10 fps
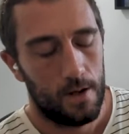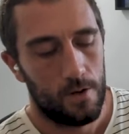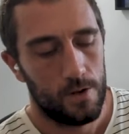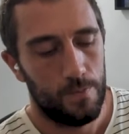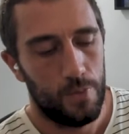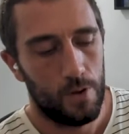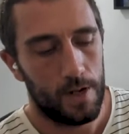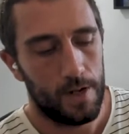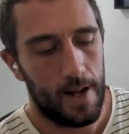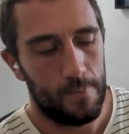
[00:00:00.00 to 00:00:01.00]
was a book
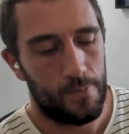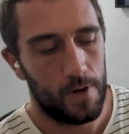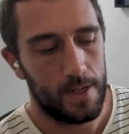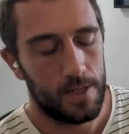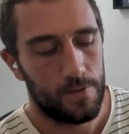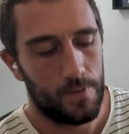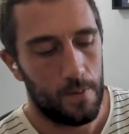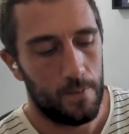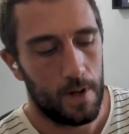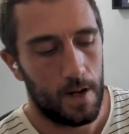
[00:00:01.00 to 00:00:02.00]
and an app released
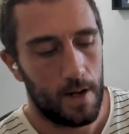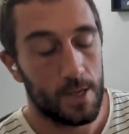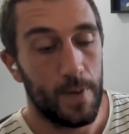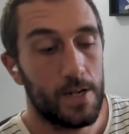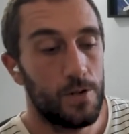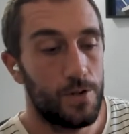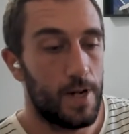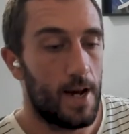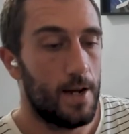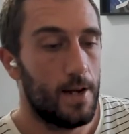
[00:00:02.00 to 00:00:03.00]
from Expect You to
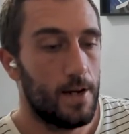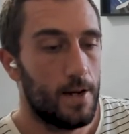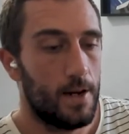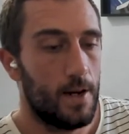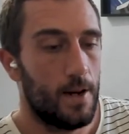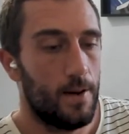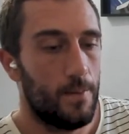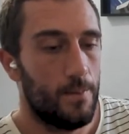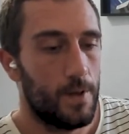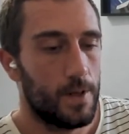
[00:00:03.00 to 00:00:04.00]
Die,
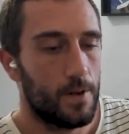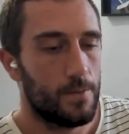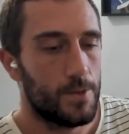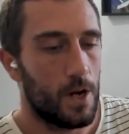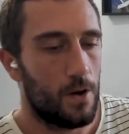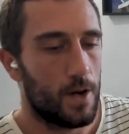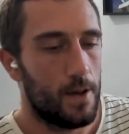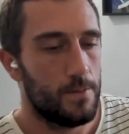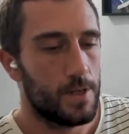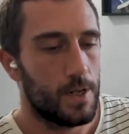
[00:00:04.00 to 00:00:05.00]
and from Shell
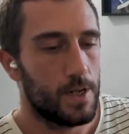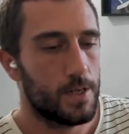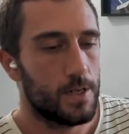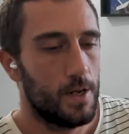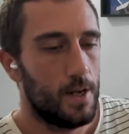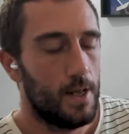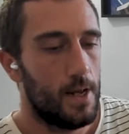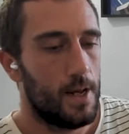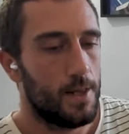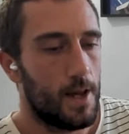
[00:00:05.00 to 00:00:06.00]
Games. It is.
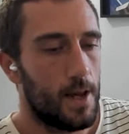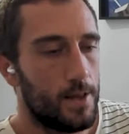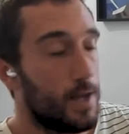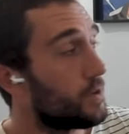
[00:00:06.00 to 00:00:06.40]
They